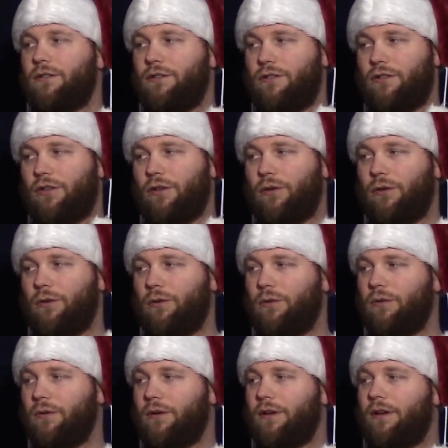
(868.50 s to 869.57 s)

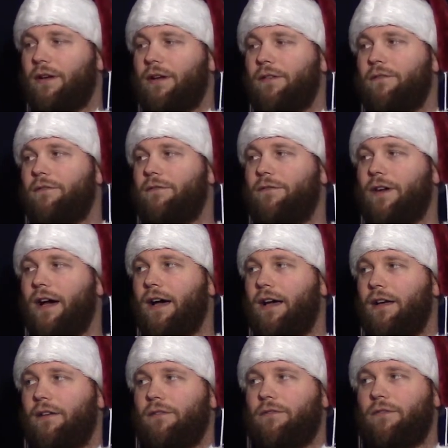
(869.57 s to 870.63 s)
2,
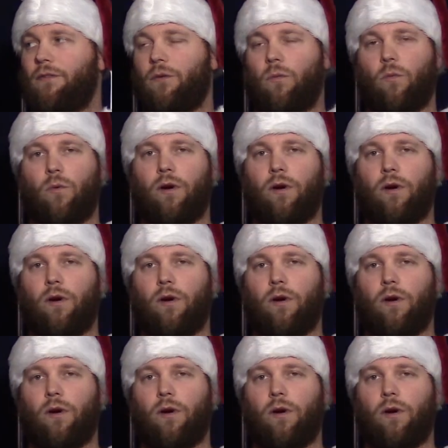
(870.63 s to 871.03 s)
5,